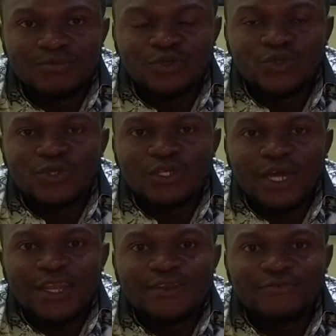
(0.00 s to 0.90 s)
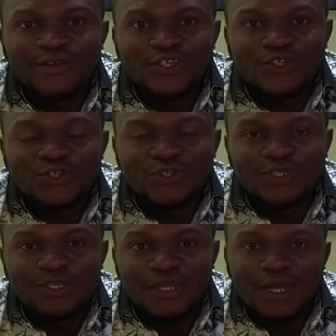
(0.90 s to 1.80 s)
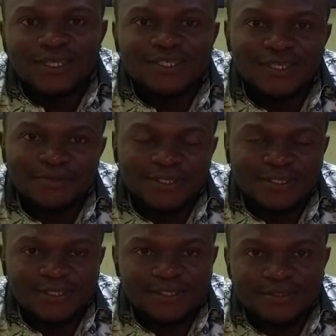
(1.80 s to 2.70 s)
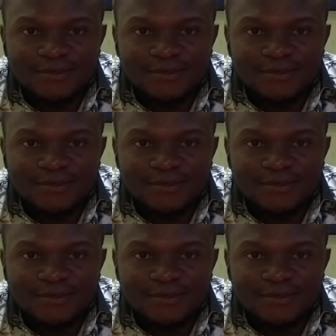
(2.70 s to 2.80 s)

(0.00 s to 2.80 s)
between an infection and sepsis.